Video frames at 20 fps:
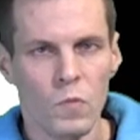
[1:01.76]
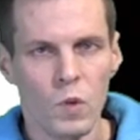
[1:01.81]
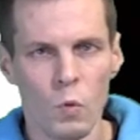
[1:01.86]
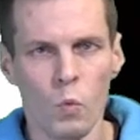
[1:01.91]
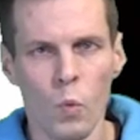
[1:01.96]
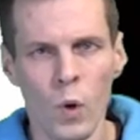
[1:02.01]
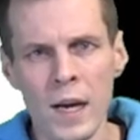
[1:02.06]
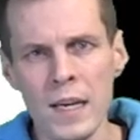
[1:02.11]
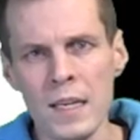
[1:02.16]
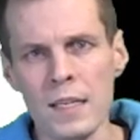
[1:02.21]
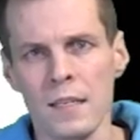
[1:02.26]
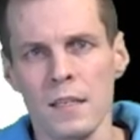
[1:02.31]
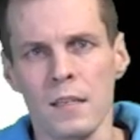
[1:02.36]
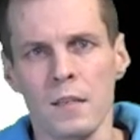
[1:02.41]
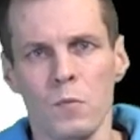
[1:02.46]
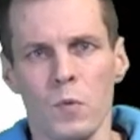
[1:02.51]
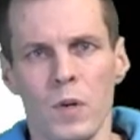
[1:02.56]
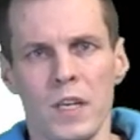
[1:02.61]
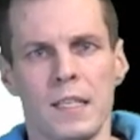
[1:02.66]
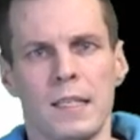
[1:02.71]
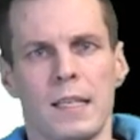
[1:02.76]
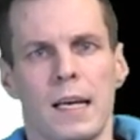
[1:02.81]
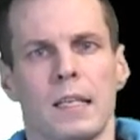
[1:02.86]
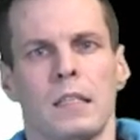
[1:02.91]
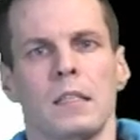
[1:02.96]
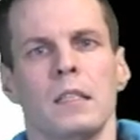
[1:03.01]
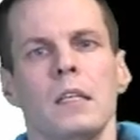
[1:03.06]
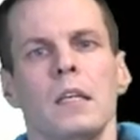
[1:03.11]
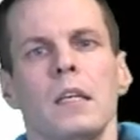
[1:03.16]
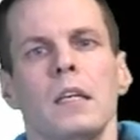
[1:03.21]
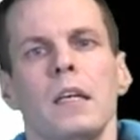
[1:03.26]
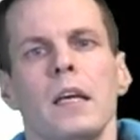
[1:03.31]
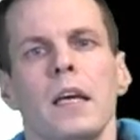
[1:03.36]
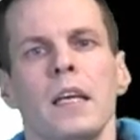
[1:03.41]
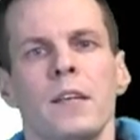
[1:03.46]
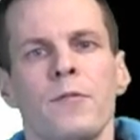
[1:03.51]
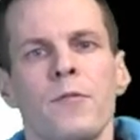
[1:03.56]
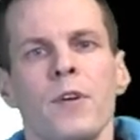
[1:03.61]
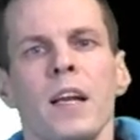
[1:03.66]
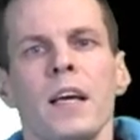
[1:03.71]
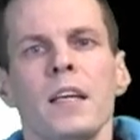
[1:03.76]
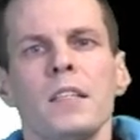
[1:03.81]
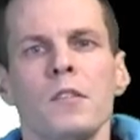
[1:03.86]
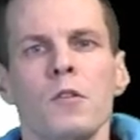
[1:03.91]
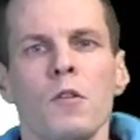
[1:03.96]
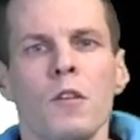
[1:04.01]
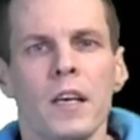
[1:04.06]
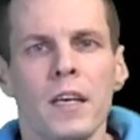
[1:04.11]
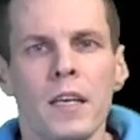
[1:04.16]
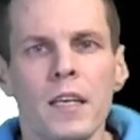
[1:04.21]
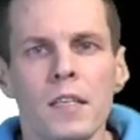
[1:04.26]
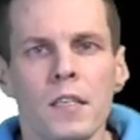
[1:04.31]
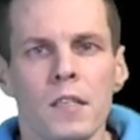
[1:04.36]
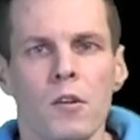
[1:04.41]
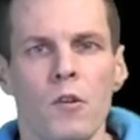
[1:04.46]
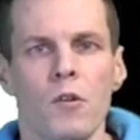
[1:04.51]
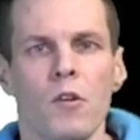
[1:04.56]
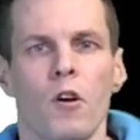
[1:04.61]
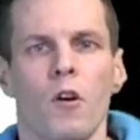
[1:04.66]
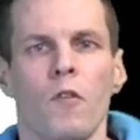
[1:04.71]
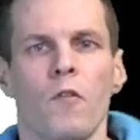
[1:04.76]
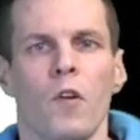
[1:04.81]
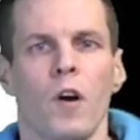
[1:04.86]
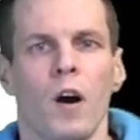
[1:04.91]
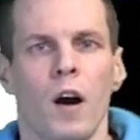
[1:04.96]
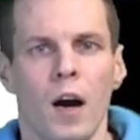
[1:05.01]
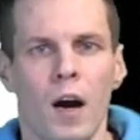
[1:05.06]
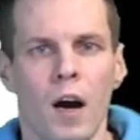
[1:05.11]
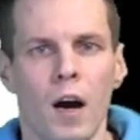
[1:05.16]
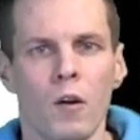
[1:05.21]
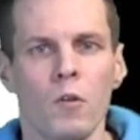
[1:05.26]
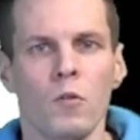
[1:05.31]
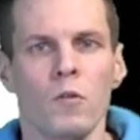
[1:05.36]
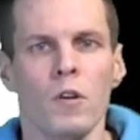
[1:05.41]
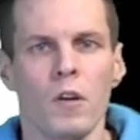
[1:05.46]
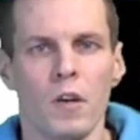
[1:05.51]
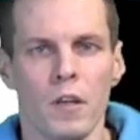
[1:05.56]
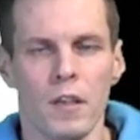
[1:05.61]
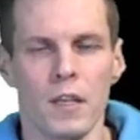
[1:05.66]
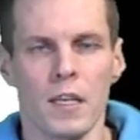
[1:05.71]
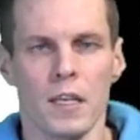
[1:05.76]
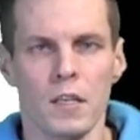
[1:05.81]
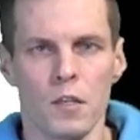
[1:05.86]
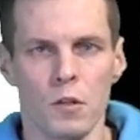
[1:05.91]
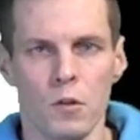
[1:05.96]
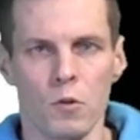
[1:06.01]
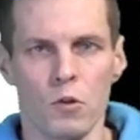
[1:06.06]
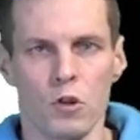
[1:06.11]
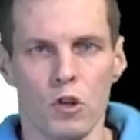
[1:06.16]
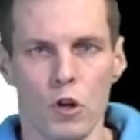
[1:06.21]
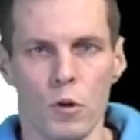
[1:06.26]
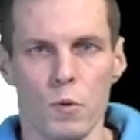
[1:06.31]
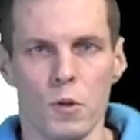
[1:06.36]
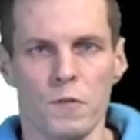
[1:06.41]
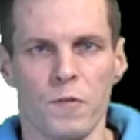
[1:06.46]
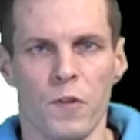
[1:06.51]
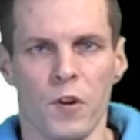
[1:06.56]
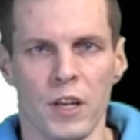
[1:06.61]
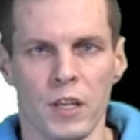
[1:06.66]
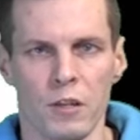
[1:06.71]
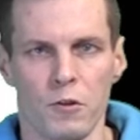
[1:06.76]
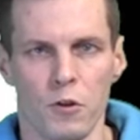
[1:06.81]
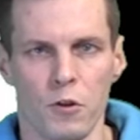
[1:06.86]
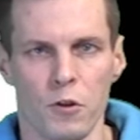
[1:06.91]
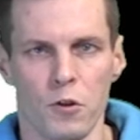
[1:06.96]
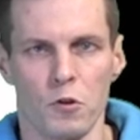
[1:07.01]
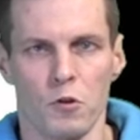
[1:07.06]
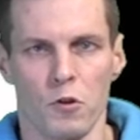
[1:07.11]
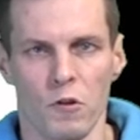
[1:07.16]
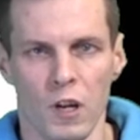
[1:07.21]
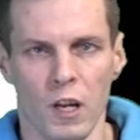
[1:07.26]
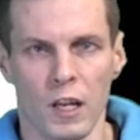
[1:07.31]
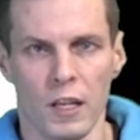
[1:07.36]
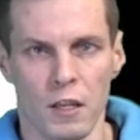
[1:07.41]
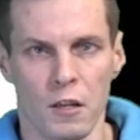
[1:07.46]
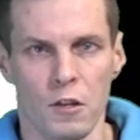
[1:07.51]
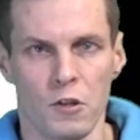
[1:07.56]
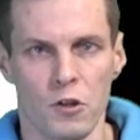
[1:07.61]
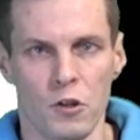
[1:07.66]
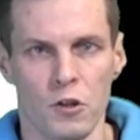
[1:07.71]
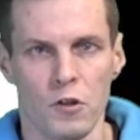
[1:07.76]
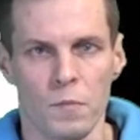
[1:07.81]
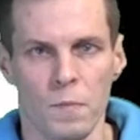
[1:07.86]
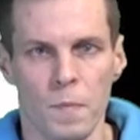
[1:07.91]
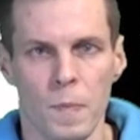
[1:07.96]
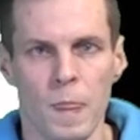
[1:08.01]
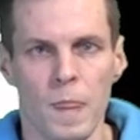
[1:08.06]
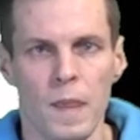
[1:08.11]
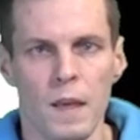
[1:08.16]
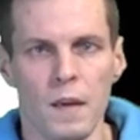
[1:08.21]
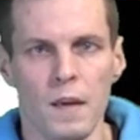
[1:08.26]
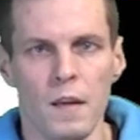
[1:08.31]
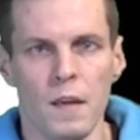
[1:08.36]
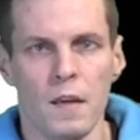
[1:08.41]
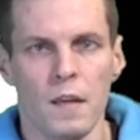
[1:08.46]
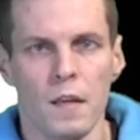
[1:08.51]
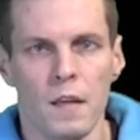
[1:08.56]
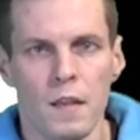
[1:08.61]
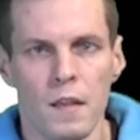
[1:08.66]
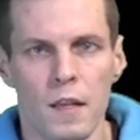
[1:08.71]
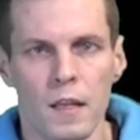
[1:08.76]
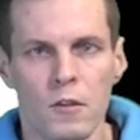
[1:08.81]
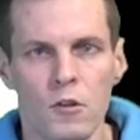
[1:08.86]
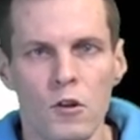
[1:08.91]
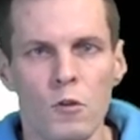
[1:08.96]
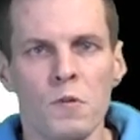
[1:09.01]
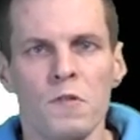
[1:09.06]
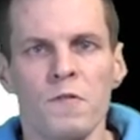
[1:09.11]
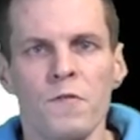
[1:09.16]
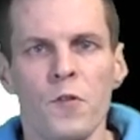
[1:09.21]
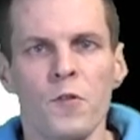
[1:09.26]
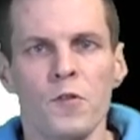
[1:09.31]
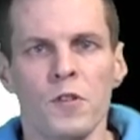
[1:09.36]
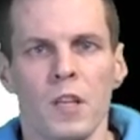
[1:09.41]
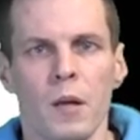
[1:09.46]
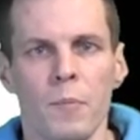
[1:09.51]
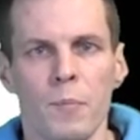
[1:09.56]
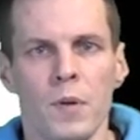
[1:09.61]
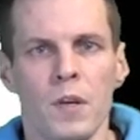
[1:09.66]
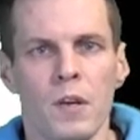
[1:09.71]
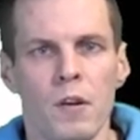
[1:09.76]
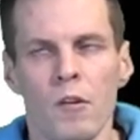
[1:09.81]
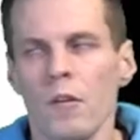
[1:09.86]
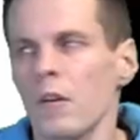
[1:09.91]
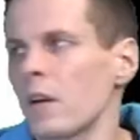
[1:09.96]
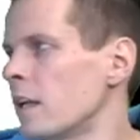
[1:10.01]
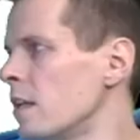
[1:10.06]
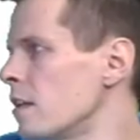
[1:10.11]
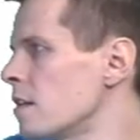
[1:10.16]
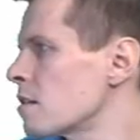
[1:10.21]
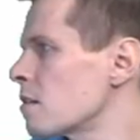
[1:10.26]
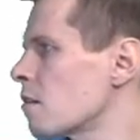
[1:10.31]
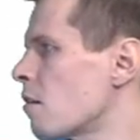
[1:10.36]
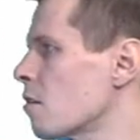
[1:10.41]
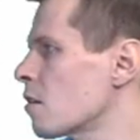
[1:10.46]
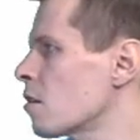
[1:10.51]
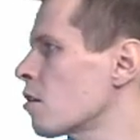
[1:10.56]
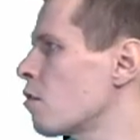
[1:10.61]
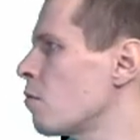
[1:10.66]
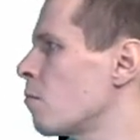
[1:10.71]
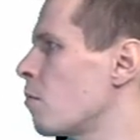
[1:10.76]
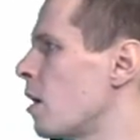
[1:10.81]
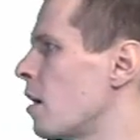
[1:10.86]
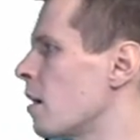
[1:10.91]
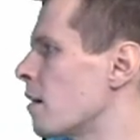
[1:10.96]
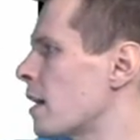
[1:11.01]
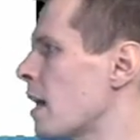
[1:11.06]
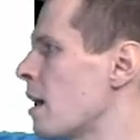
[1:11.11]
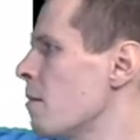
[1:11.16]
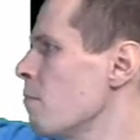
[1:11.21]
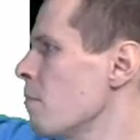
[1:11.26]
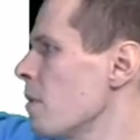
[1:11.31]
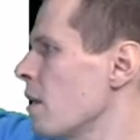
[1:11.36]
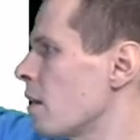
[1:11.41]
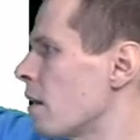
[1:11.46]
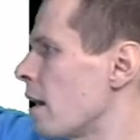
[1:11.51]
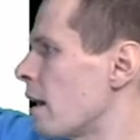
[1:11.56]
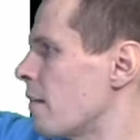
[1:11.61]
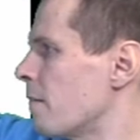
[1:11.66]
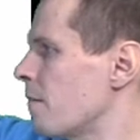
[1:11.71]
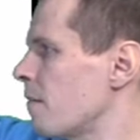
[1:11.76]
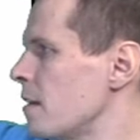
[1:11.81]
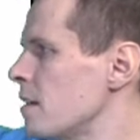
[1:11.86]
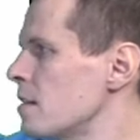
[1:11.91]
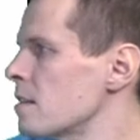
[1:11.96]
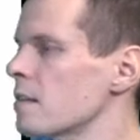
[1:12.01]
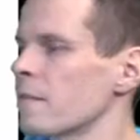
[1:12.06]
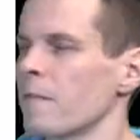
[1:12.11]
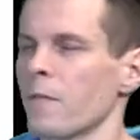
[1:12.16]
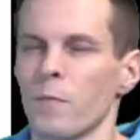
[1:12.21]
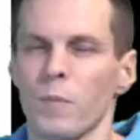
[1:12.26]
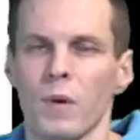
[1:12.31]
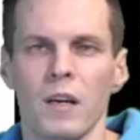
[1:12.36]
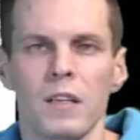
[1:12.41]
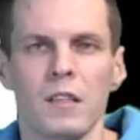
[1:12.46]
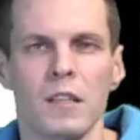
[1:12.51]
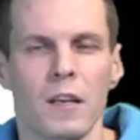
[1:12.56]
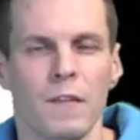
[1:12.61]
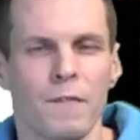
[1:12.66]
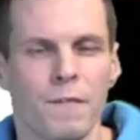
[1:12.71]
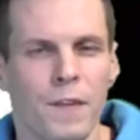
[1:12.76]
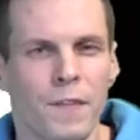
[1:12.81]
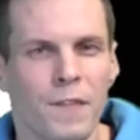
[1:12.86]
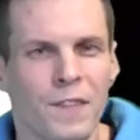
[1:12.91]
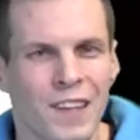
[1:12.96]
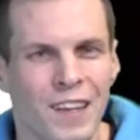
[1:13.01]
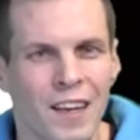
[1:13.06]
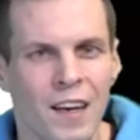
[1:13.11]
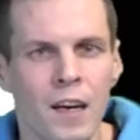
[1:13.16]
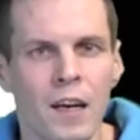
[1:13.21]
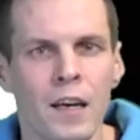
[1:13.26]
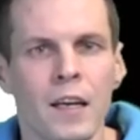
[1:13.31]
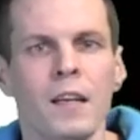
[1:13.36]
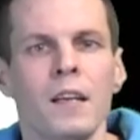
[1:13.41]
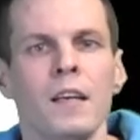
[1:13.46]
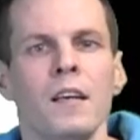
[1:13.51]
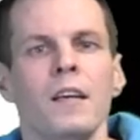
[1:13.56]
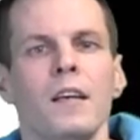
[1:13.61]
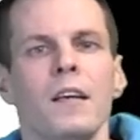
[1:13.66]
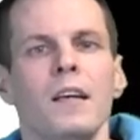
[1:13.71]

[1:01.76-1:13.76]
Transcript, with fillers: Why is, why is that? It relates to the history of how these two terms were introduced to the literature. The terms first appear in this article by Campbell and Fiske from 1959,